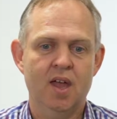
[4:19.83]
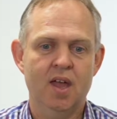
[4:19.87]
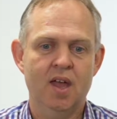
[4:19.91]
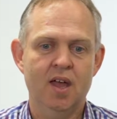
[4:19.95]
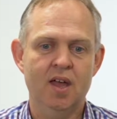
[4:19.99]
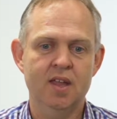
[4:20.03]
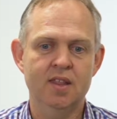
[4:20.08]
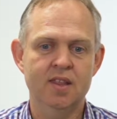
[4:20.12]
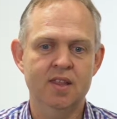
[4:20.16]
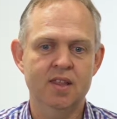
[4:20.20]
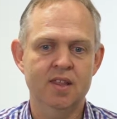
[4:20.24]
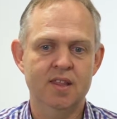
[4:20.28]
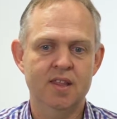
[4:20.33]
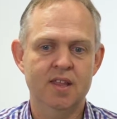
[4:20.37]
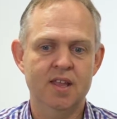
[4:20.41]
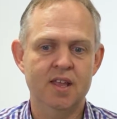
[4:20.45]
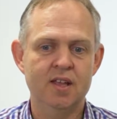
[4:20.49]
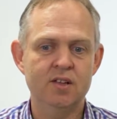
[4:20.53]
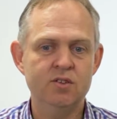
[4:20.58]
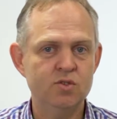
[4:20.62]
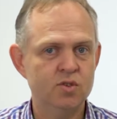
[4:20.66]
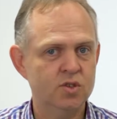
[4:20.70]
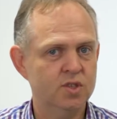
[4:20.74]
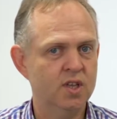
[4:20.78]
And the
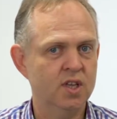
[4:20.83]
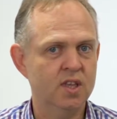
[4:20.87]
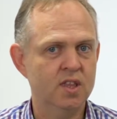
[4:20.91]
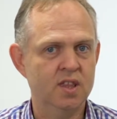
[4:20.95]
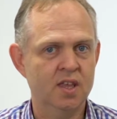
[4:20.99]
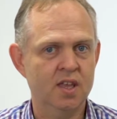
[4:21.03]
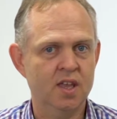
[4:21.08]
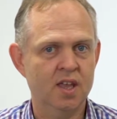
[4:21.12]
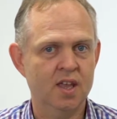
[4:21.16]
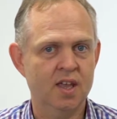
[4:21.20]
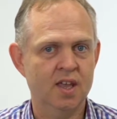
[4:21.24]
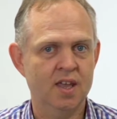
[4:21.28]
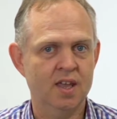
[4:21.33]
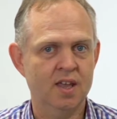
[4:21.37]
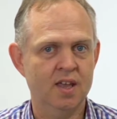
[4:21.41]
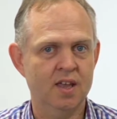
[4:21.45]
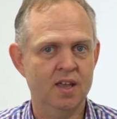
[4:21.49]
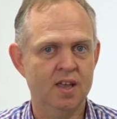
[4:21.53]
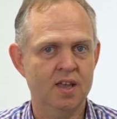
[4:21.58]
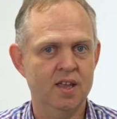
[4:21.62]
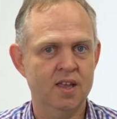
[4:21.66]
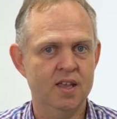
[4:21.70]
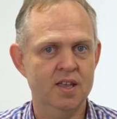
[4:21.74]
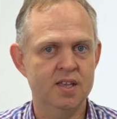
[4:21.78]
interesting thing
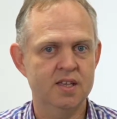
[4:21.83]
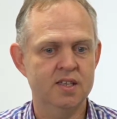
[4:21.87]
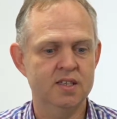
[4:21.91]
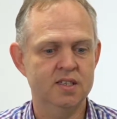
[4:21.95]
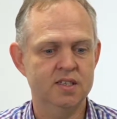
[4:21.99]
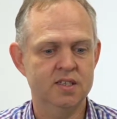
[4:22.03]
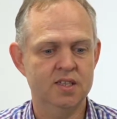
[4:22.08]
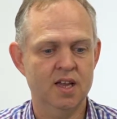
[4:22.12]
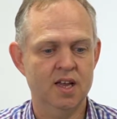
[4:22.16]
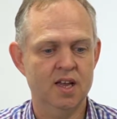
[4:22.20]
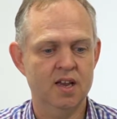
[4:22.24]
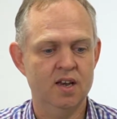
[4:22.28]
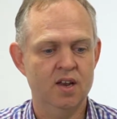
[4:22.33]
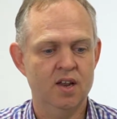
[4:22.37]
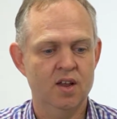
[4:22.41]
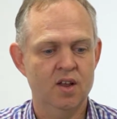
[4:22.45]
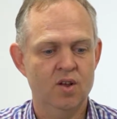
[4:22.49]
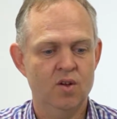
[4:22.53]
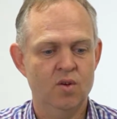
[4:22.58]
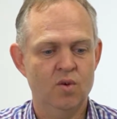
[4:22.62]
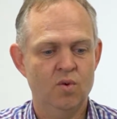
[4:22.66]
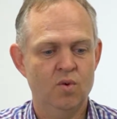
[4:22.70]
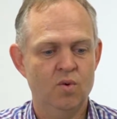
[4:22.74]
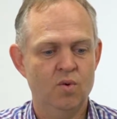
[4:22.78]
here is that
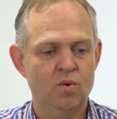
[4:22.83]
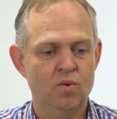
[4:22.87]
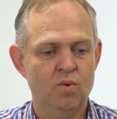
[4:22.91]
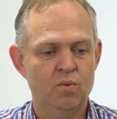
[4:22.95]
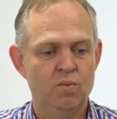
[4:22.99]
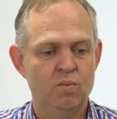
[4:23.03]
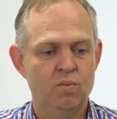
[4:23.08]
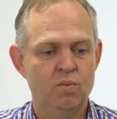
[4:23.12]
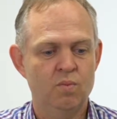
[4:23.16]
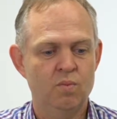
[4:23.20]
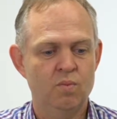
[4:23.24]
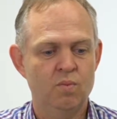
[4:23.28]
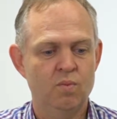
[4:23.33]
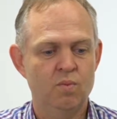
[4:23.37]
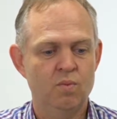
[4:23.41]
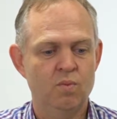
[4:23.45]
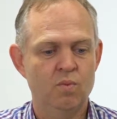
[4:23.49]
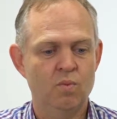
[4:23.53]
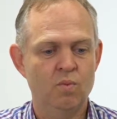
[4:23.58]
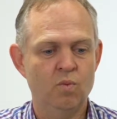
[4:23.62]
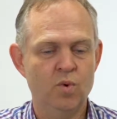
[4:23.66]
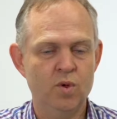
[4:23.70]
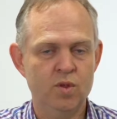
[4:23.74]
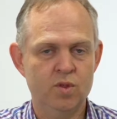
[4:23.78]

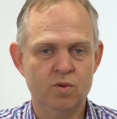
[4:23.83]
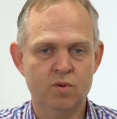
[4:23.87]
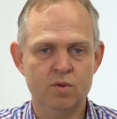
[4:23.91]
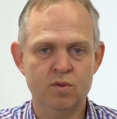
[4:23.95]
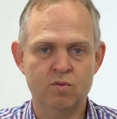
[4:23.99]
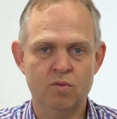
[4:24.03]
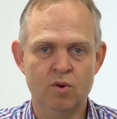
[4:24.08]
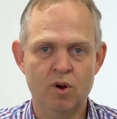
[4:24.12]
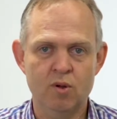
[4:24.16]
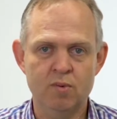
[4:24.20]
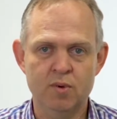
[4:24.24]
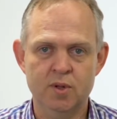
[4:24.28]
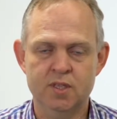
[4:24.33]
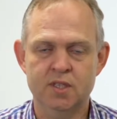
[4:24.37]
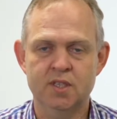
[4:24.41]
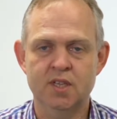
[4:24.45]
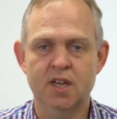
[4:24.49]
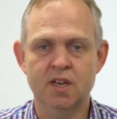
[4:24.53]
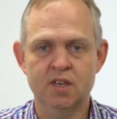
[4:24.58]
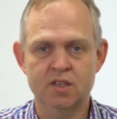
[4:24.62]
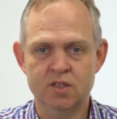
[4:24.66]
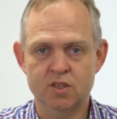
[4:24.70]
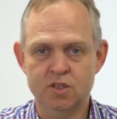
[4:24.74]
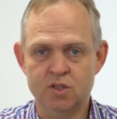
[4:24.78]
with all the robots
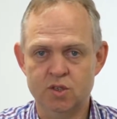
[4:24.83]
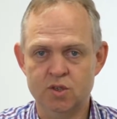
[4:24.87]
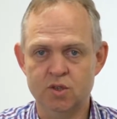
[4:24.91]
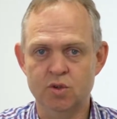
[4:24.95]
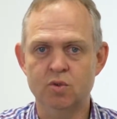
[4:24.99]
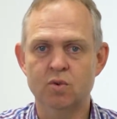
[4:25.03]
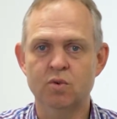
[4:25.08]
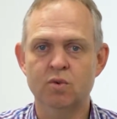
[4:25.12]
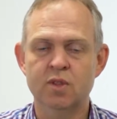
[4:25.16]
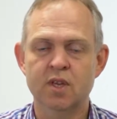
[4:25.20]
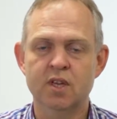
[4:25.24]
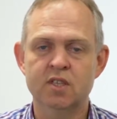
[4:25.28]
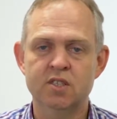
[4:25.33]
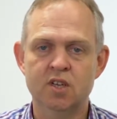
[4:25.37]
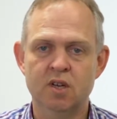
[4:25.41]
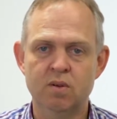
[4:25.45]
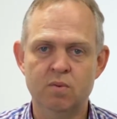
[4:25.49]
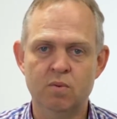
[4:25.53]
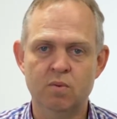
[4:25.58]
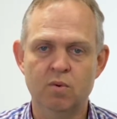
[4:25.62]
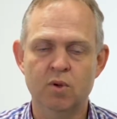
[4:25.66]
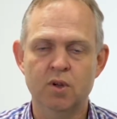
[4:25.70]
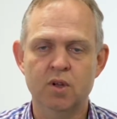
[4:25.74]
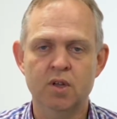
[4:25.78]
starting to do all that type
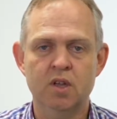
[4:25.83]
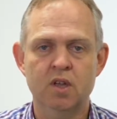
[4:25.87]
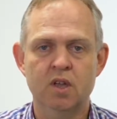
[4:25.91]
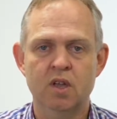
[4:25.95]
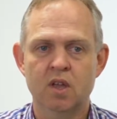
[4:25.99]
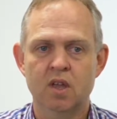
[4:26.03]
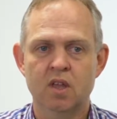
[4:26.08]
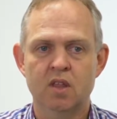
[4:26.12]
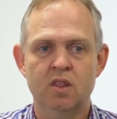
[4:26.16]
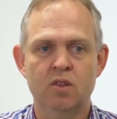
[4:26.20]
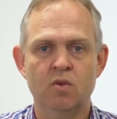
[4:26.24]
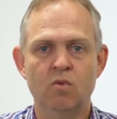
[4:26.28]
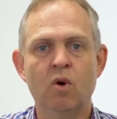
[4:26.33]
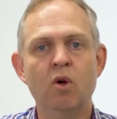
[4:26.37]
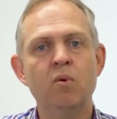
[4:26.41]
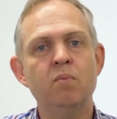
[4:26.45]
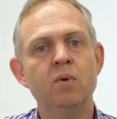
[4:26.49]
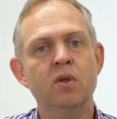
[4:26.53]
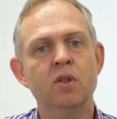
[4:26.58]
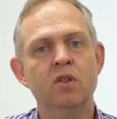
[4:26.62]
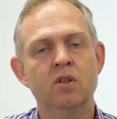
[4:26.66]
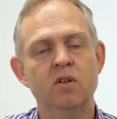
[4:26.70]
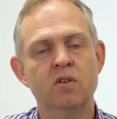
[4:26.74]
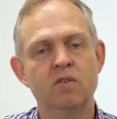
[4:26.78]
of work, there won't
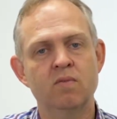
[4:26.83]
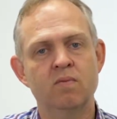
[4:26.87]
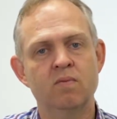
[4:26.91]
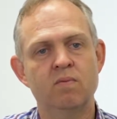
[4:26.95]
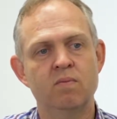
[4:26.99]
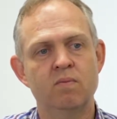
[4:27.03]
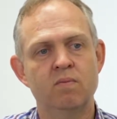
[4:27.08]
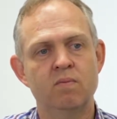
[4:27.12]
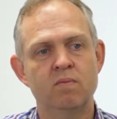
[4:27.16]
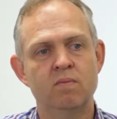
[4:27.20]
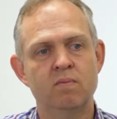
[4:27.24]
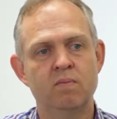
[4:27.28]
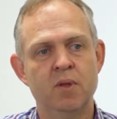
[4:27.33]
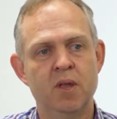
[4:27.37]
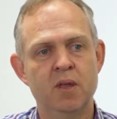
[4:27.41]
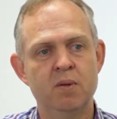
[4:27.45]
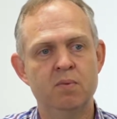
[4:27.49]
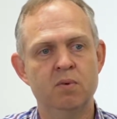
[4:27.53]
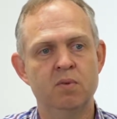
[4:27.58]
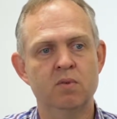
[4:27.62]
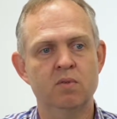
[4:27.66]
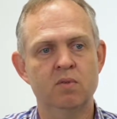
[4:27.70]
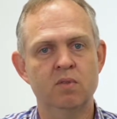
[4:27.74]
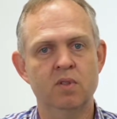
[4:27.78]
be a lot of
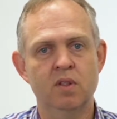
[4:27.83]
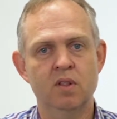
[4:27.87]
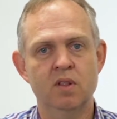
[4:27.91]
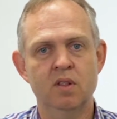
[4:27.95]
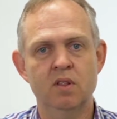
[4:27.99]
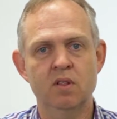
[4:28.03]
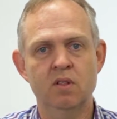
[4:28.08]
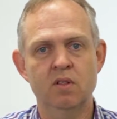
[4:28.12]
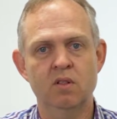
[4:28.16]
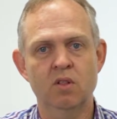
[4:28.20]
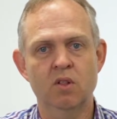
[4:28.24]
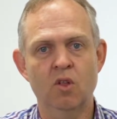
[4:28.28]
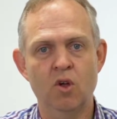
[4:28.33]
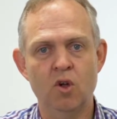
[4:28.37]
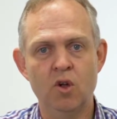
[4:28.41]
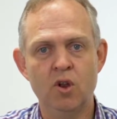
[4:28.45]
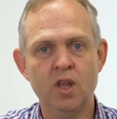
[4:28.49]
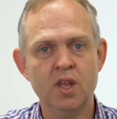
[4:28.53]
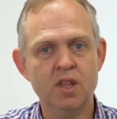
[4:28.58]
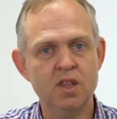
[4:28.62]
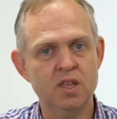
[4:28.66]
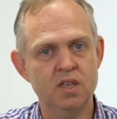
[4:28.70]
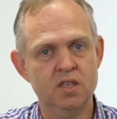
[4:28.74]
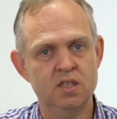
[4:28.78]
people
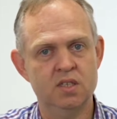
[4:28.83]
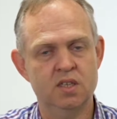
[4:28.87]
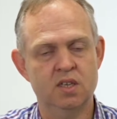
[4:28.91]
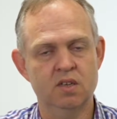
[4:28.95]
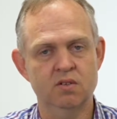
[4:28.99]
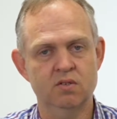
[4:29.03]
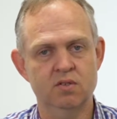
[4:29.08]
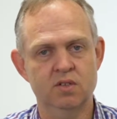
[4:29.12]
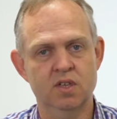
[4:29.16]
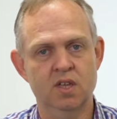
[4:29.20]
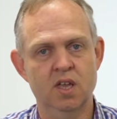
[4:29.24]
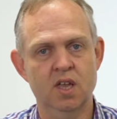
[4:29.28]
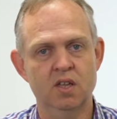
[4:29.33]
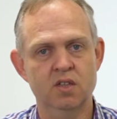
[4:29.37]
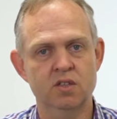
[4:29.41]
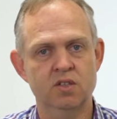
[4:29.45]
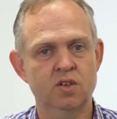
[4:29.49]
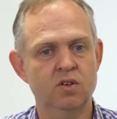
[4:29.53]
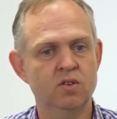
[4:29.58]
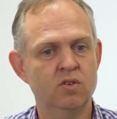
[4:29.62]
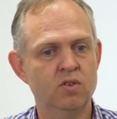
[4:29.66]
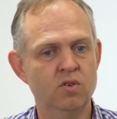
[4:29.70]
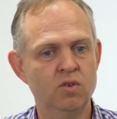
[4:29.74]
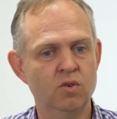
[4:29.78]
learning these skills again.
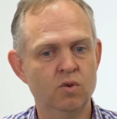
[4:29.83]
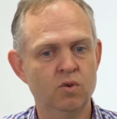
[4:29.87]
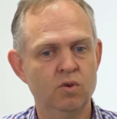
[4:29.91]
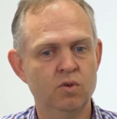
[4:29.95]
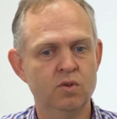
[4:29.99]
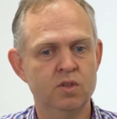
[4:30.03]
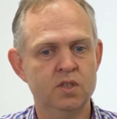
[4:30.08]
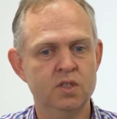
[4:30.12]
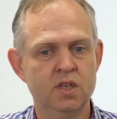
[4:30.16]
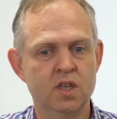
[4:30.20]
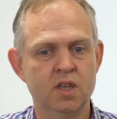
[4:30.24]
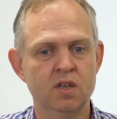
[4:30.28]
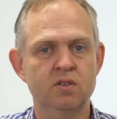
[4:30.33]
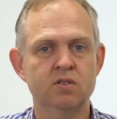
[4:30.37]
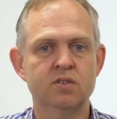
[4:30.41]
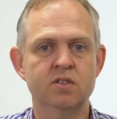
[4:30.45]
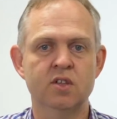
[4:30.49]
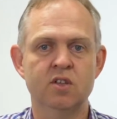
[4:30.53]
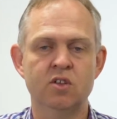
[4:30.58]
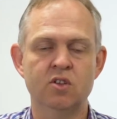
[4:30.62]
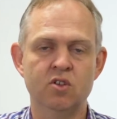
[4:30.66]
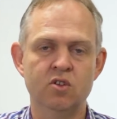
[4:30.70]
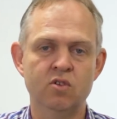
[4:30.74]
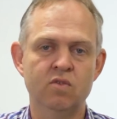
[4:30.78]
So your skills
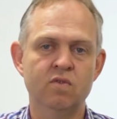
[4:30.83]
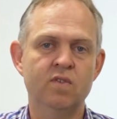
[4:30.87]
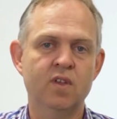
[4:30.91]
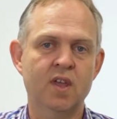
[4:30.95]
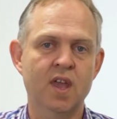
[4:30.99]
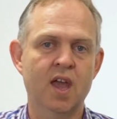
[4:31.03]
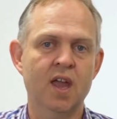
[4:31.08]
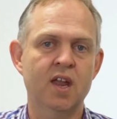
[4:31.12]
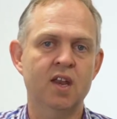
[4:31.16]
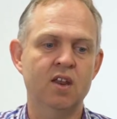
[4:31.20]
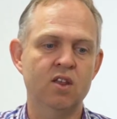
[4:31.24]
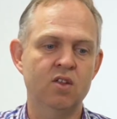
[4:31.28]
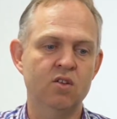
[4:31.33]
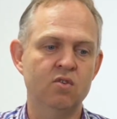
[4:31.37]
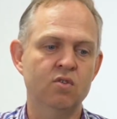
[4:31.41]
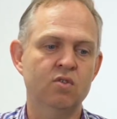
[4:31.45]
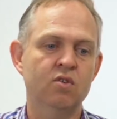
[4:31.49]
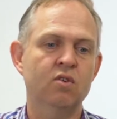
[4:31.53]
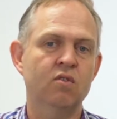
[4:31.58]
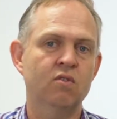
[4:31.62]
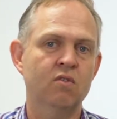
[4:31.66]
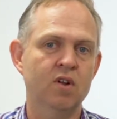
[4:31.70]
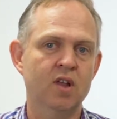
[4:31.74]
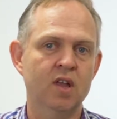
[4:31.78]
that you've gained in your
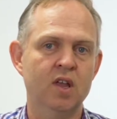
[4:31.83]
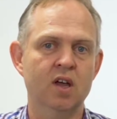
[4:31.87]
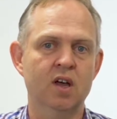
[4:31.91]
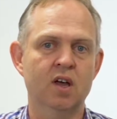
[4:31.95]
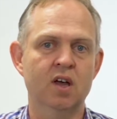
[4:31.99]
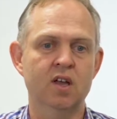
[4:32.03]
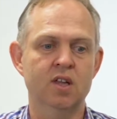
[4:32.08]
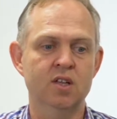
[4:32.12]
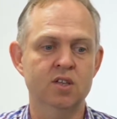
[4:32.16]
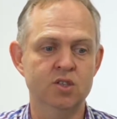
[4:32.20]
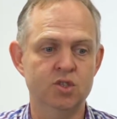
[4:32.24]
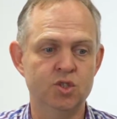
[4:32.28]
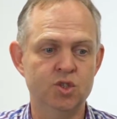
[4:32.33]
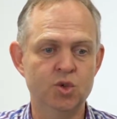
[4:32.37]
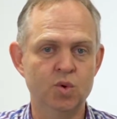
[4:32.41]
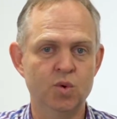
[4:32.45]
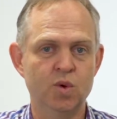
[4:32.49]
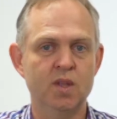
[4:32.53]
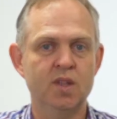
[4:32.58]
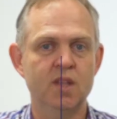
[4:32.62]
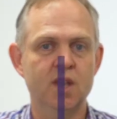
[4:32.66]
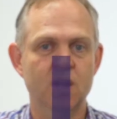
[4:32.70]
career in doing